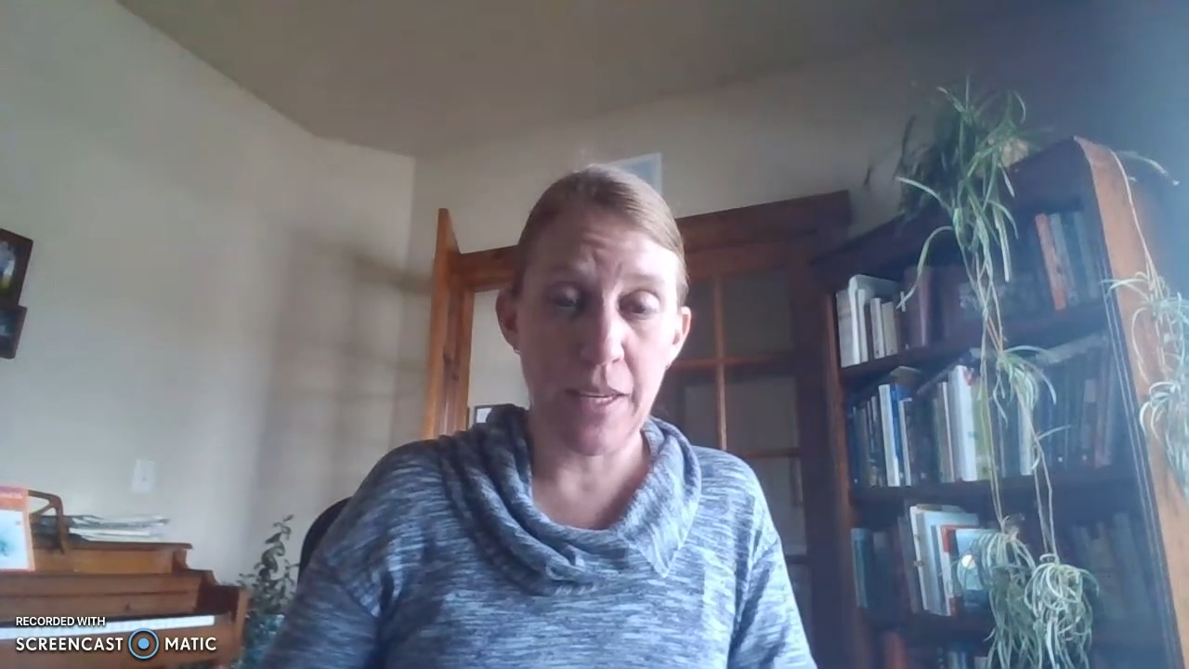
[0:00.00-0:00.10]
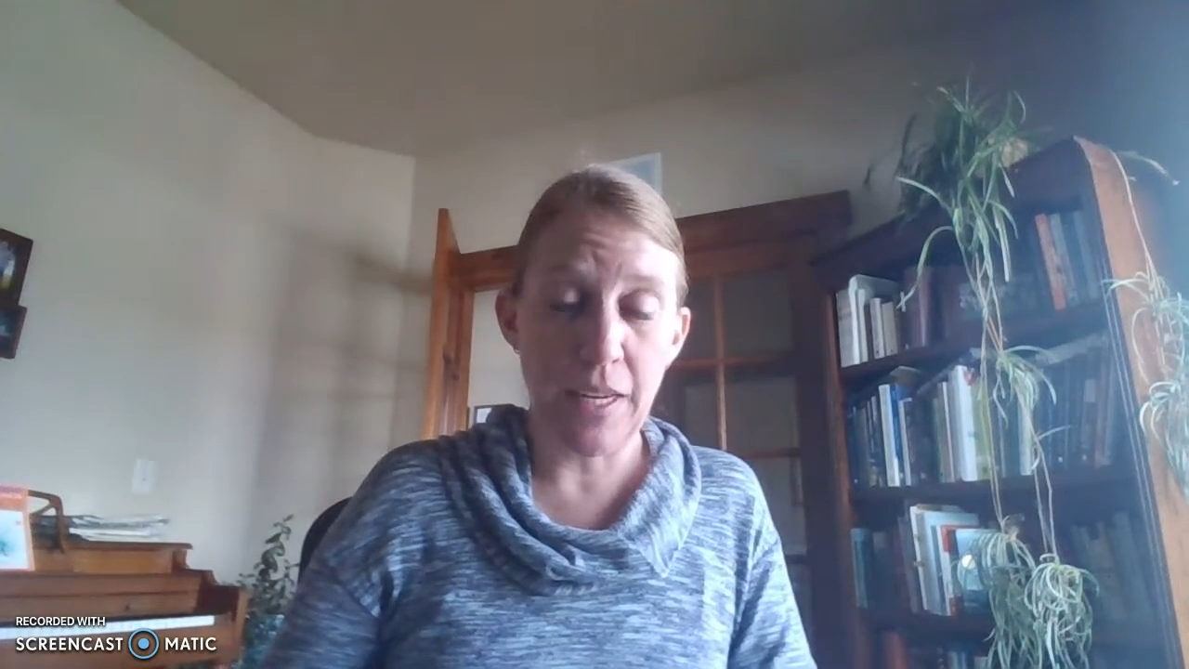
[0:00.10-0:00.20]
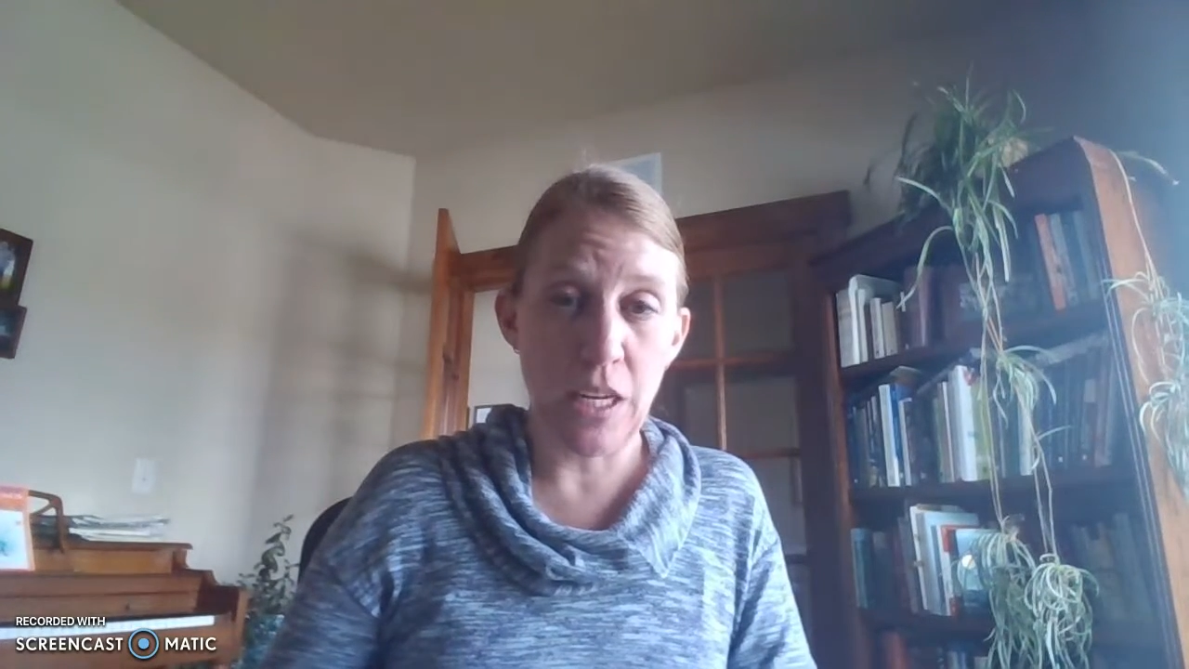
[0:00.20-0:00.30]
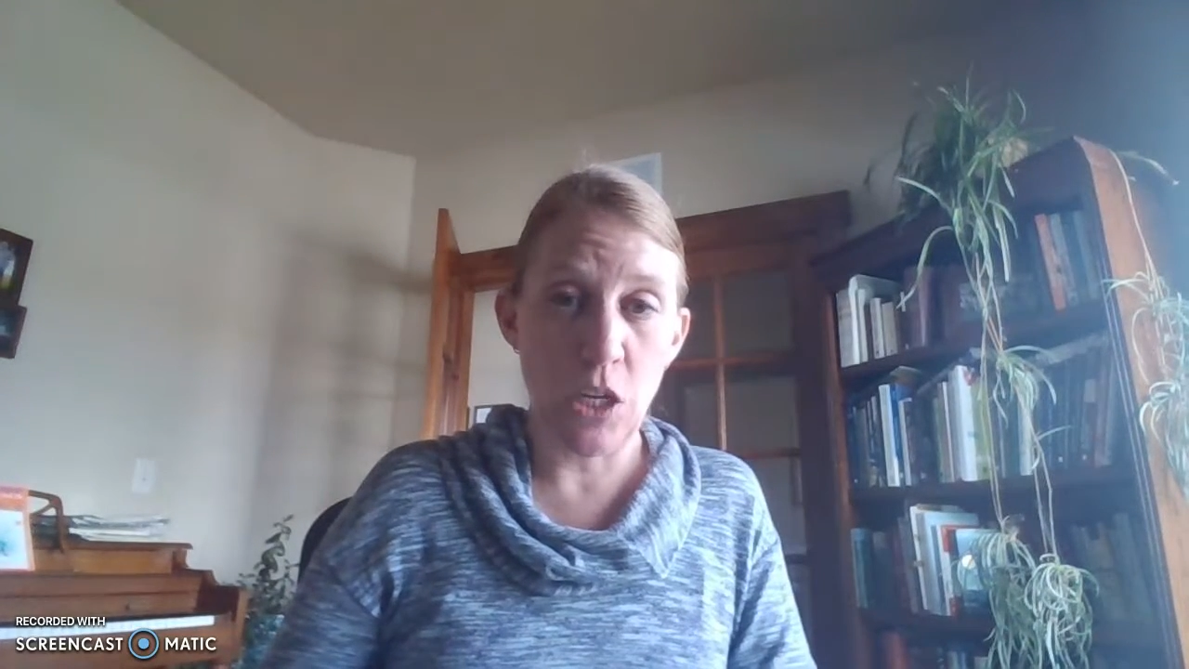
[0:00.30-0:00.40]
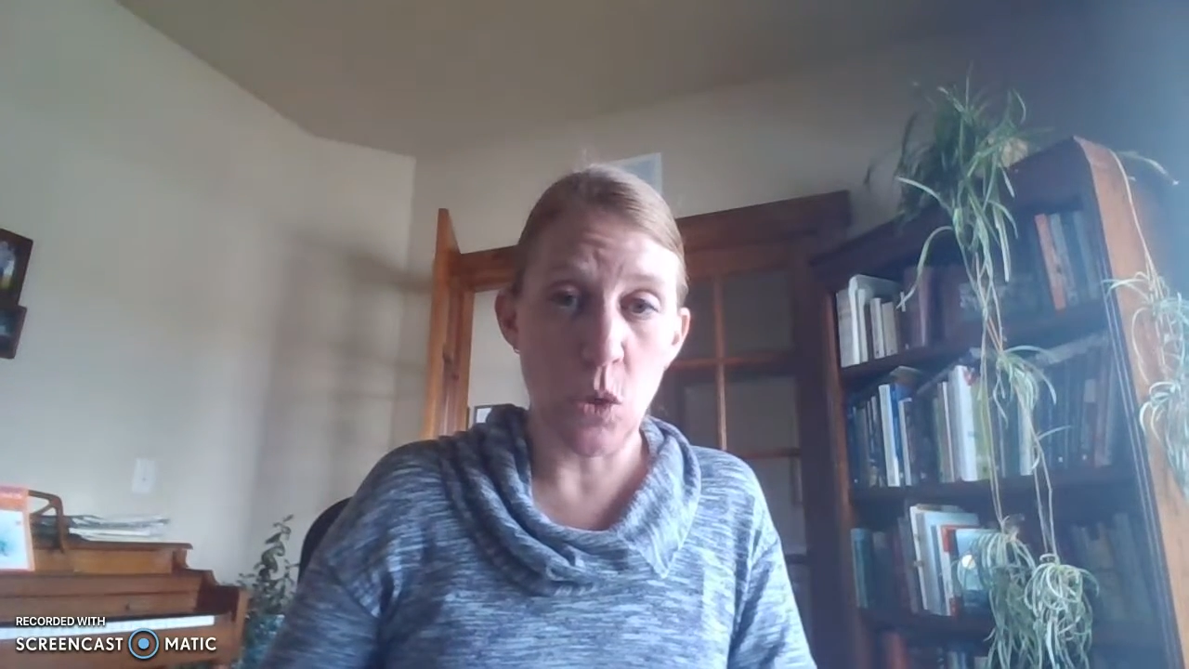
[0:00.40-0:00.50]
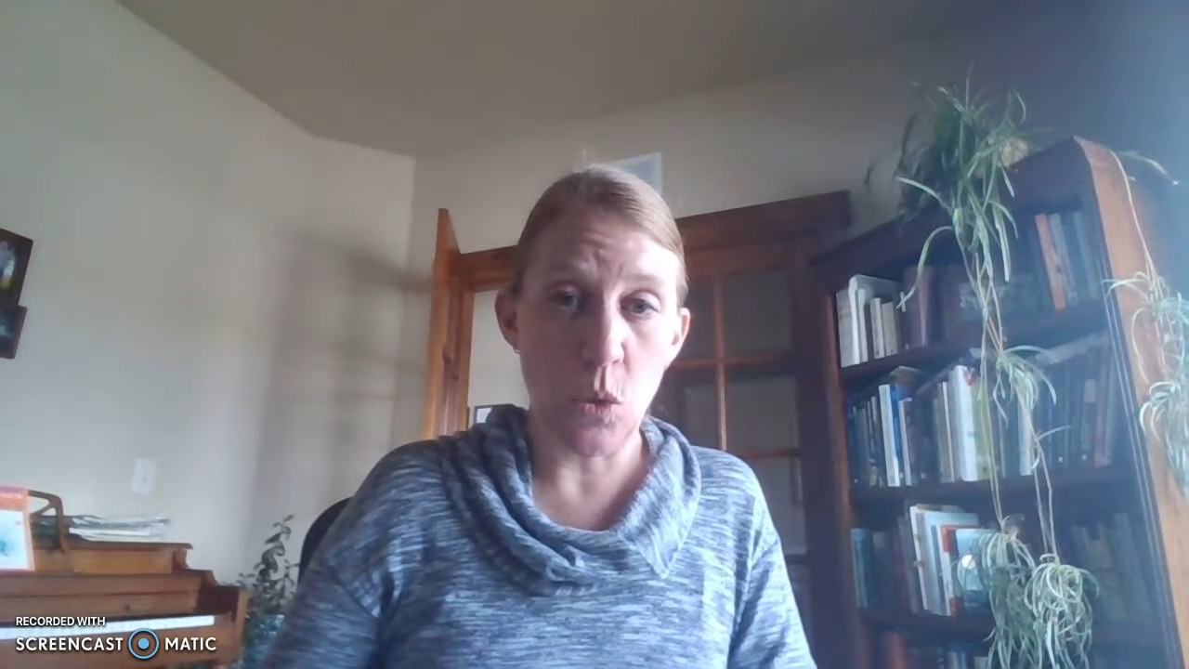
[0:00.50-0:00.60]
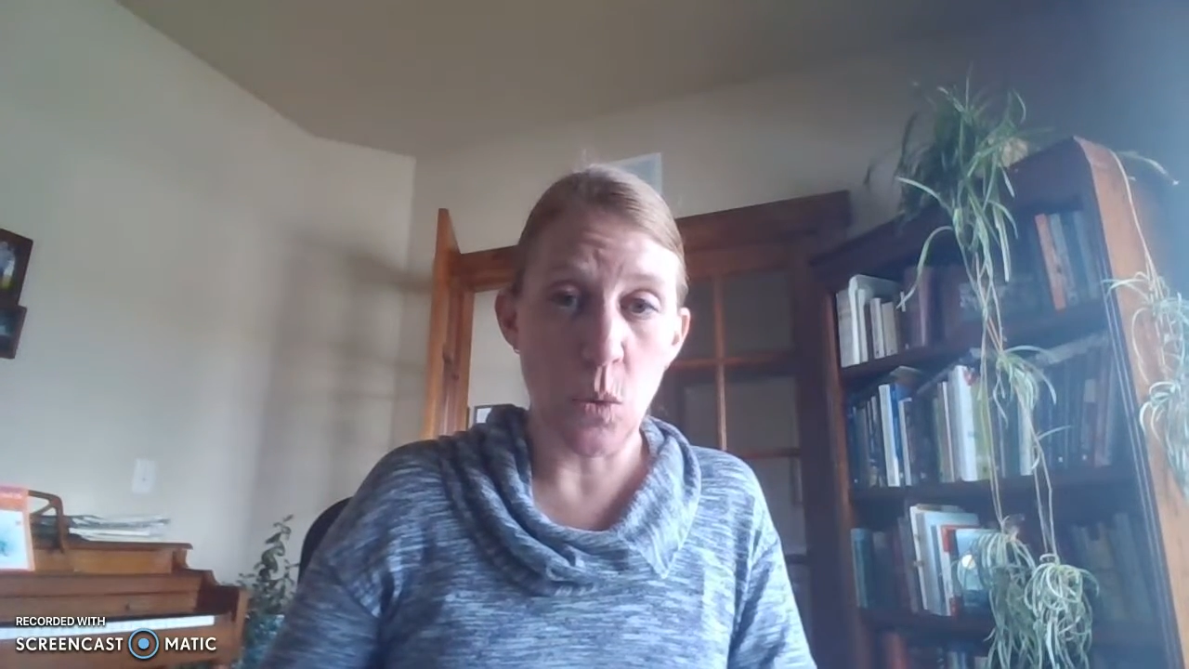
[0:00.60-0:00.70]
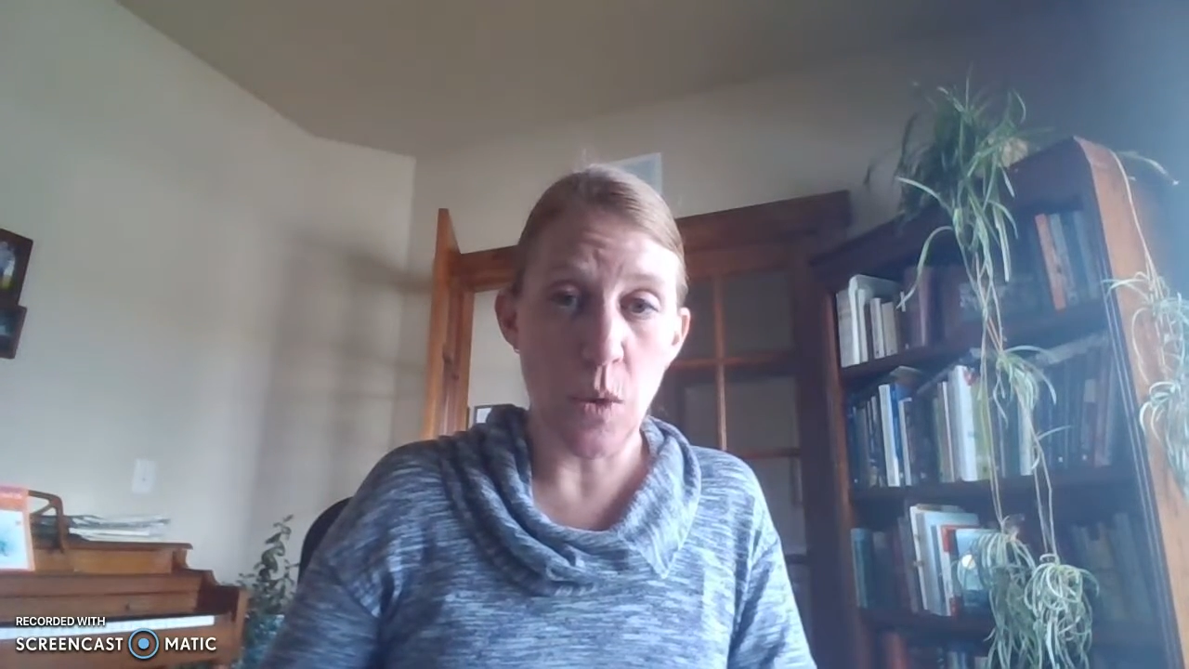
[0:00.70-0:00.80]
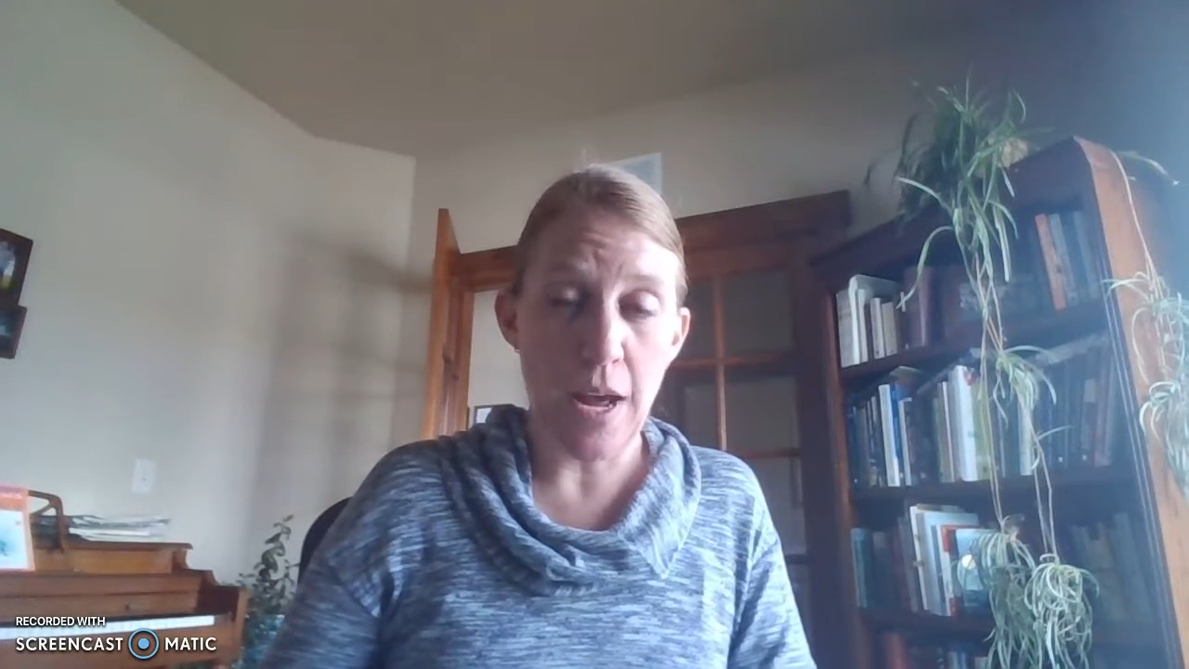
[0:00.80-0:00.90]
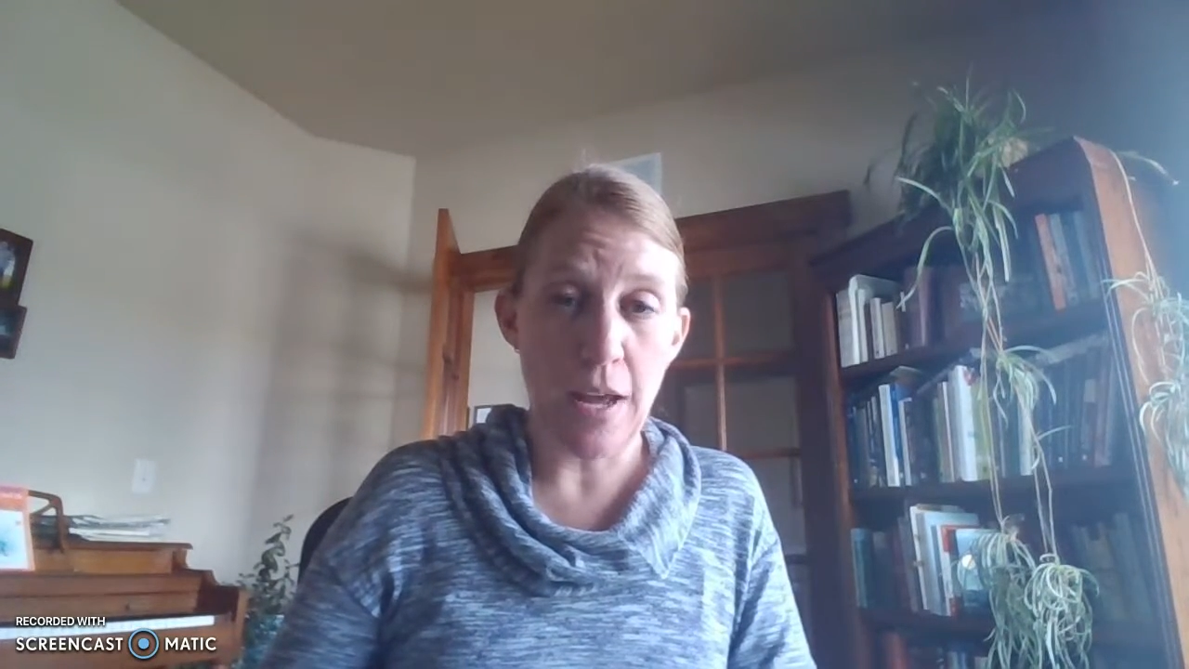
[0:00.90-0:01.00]
getting
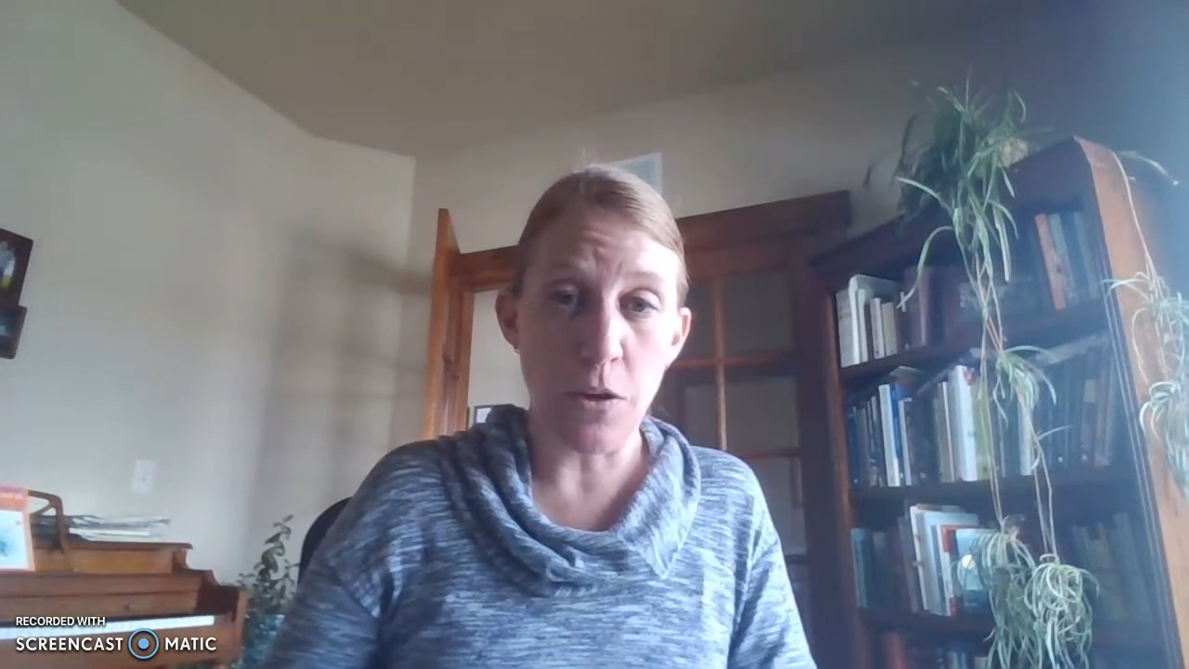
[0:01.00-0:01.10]
you